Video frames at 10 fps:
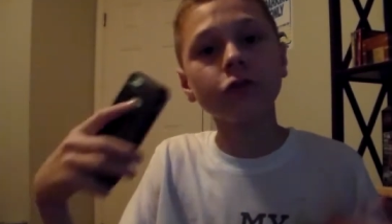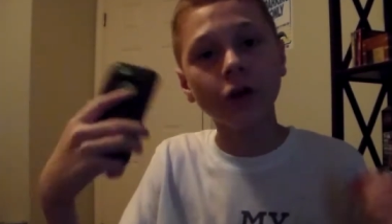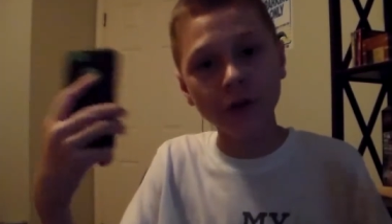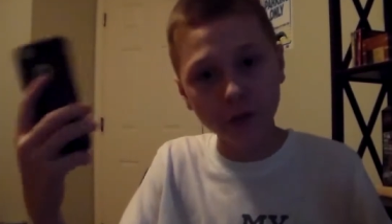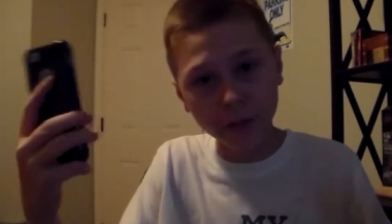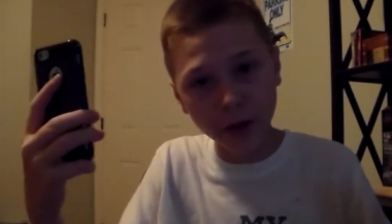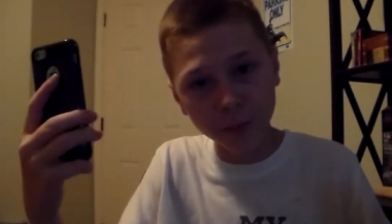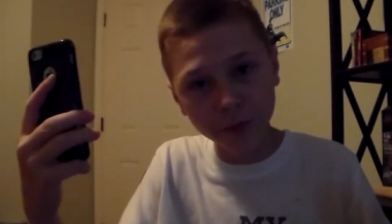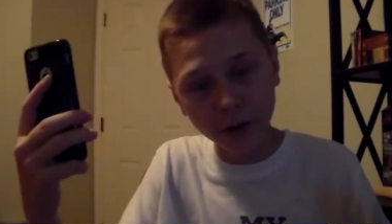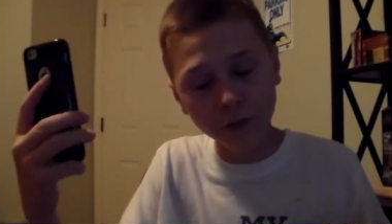Try some
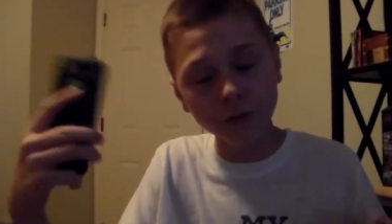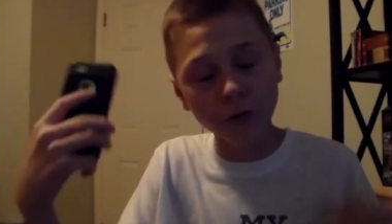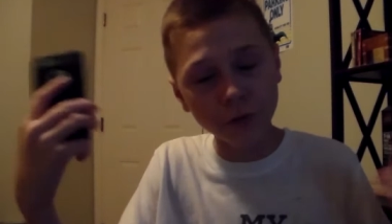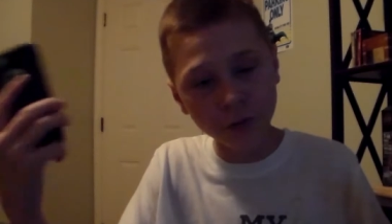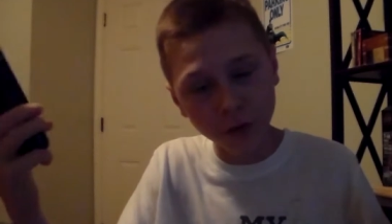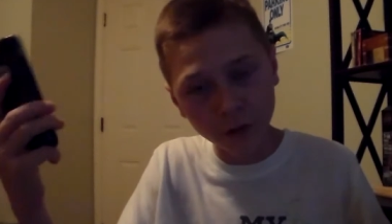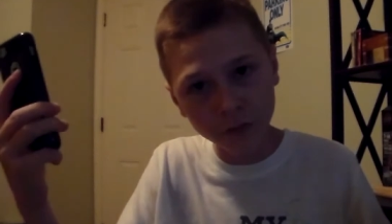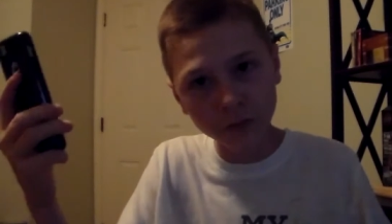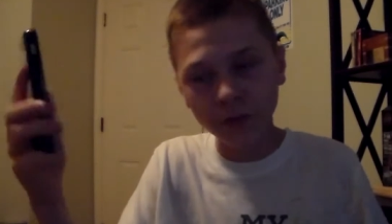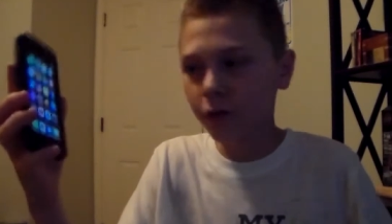apps out for
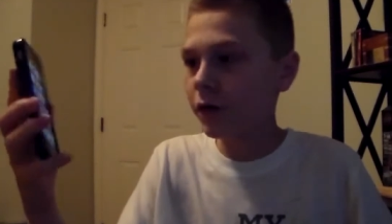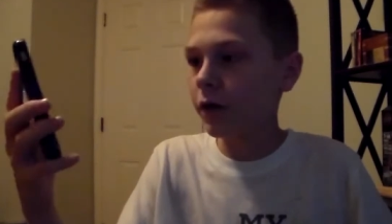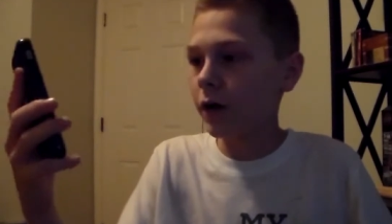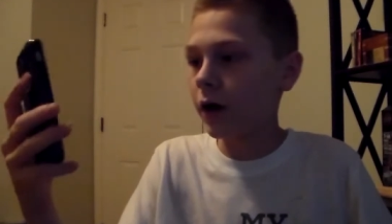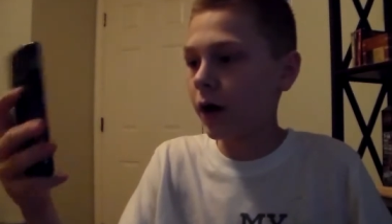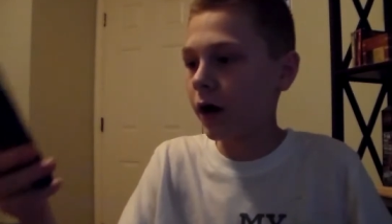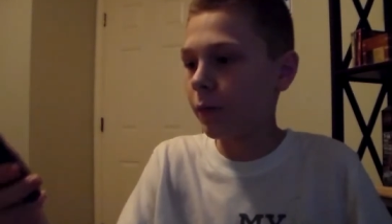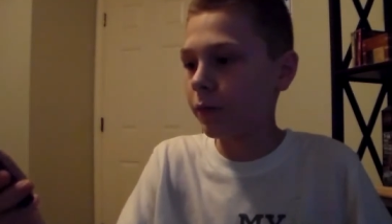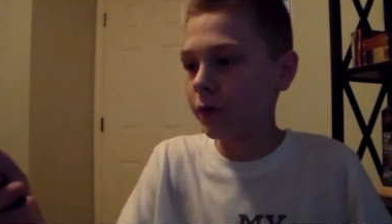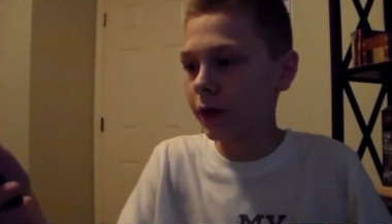yourself,
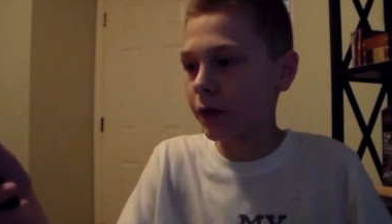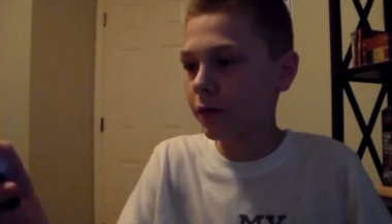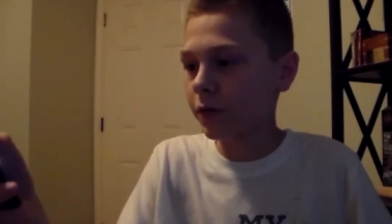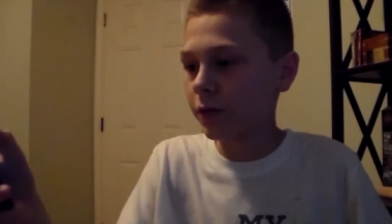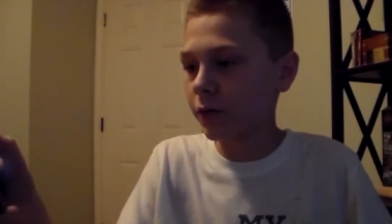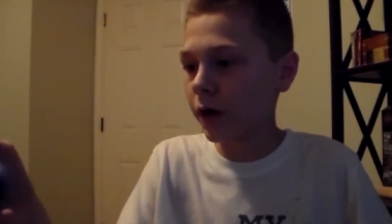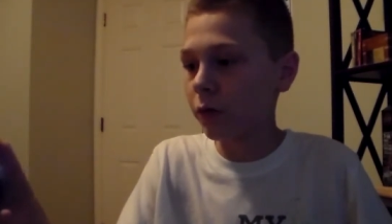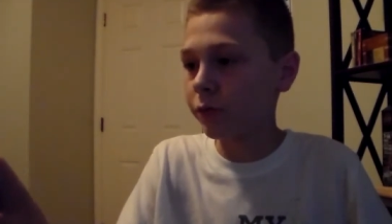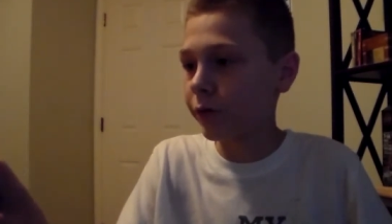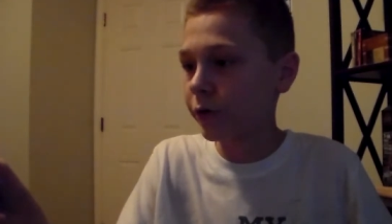um, like so
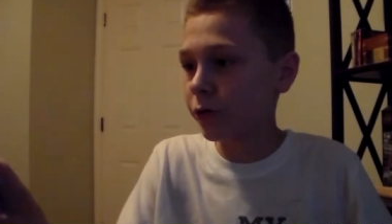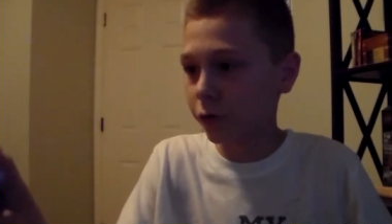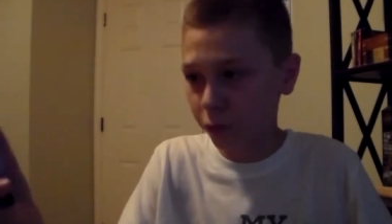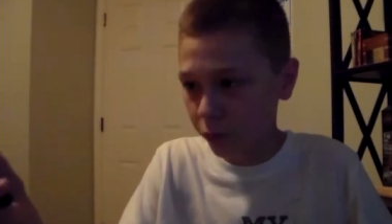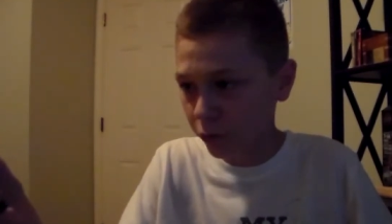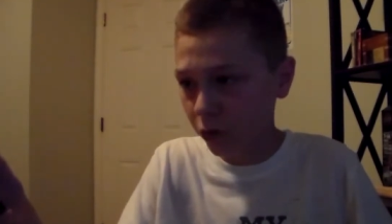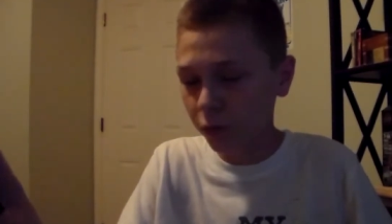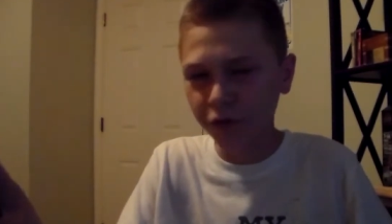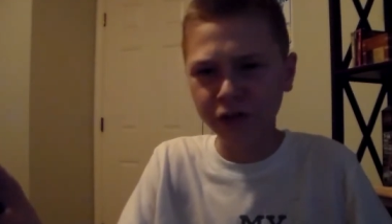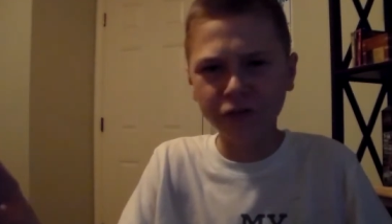Outlook or Google
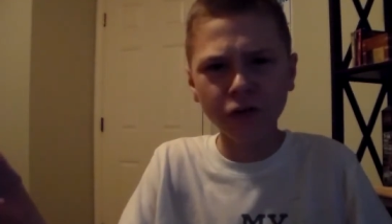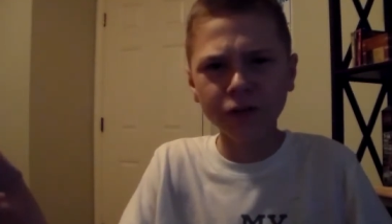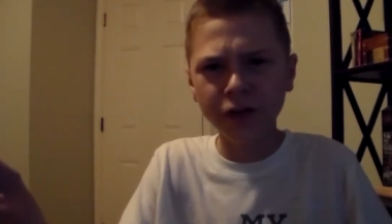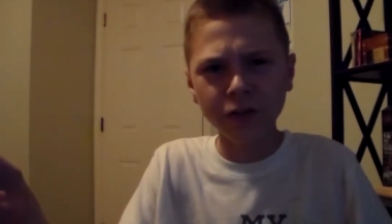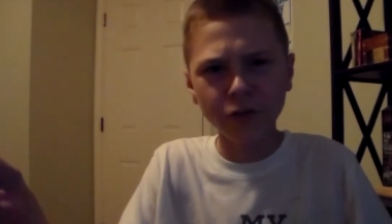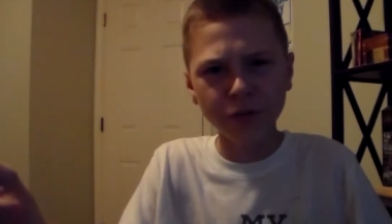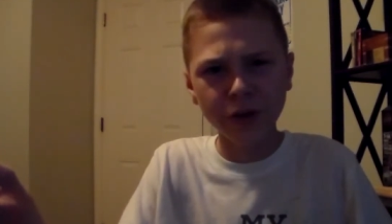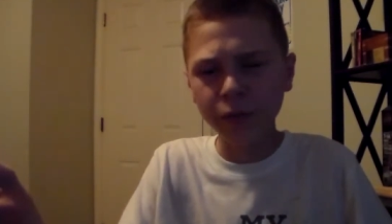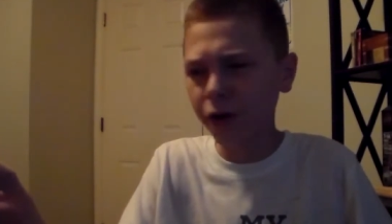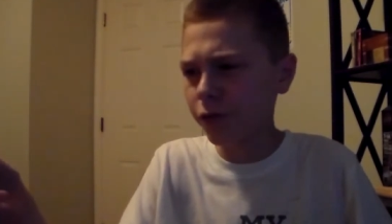Chrome, because I've heard that the
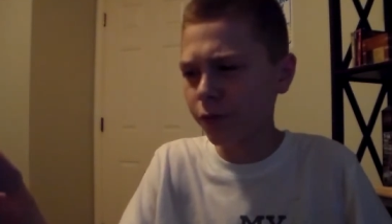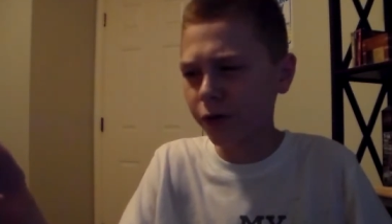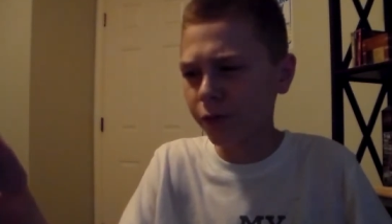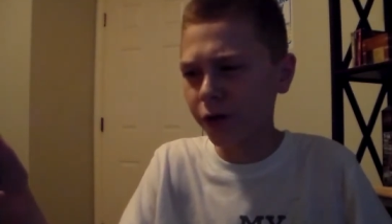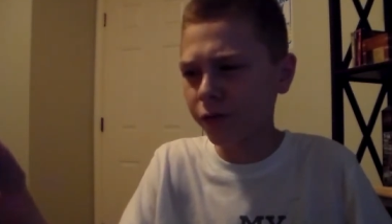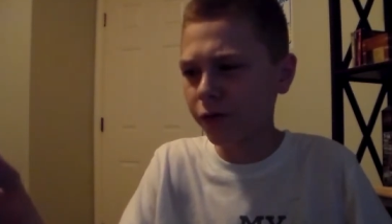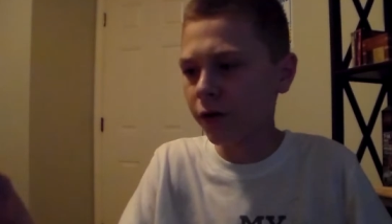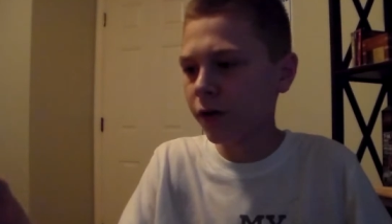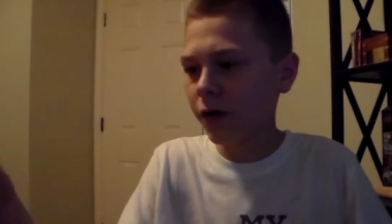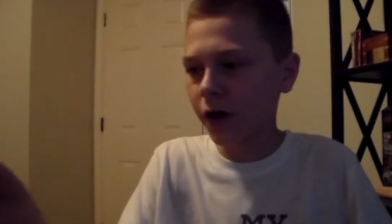RAM management or
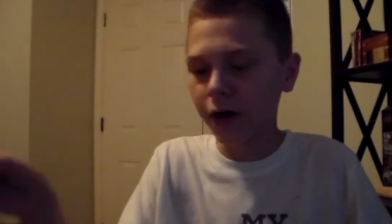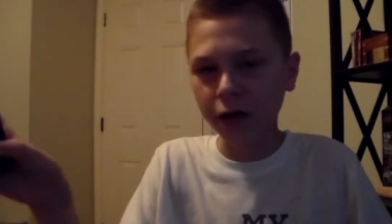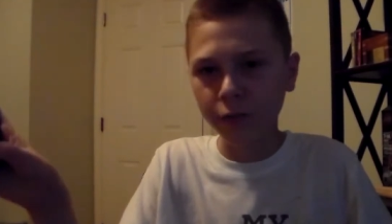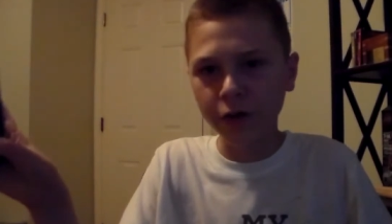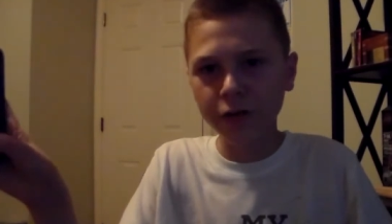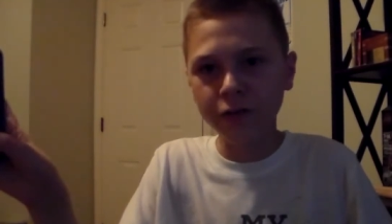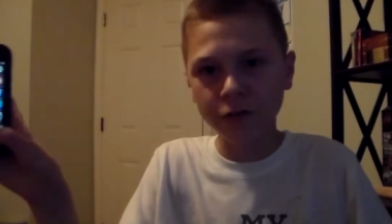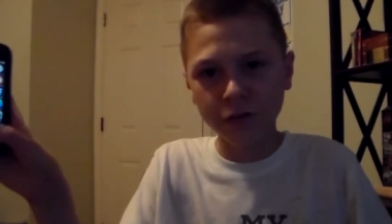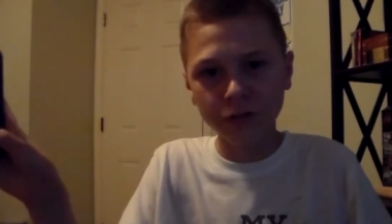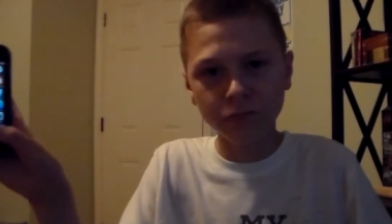whatever on iOS
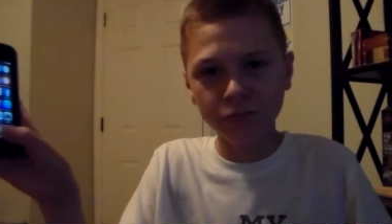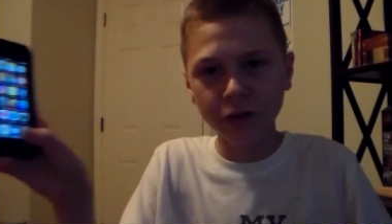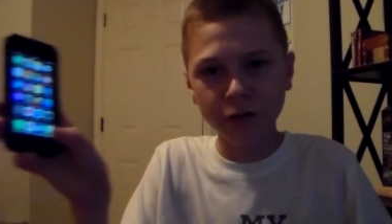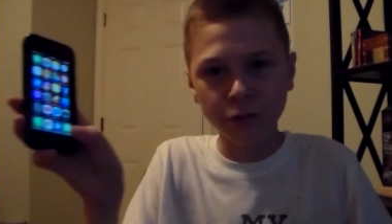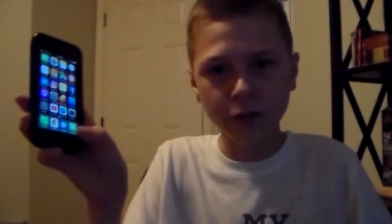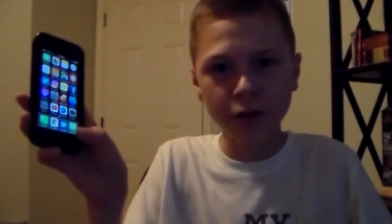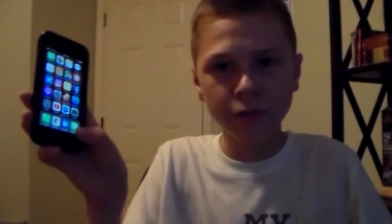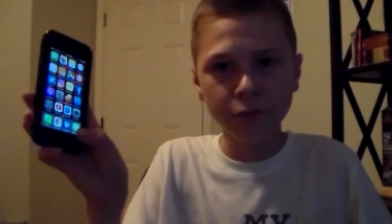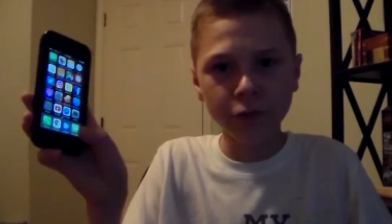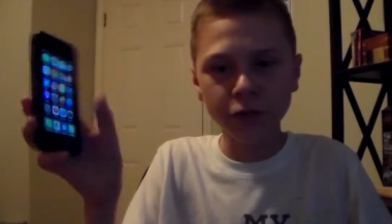isn't that
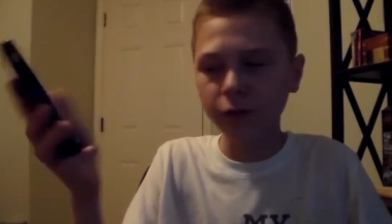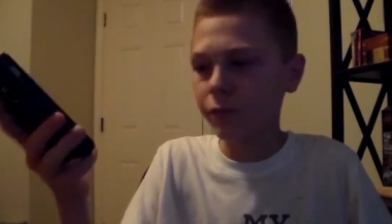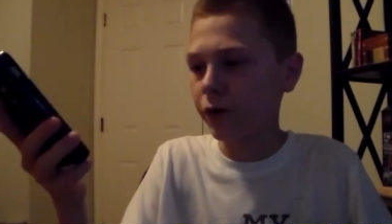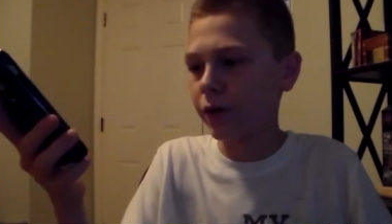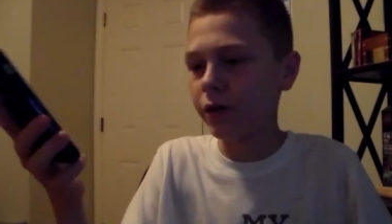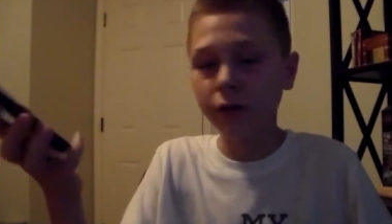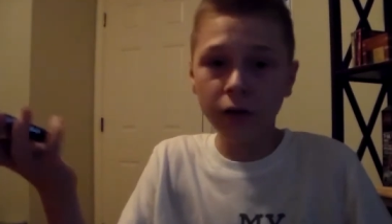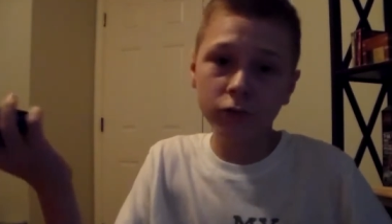great with it, but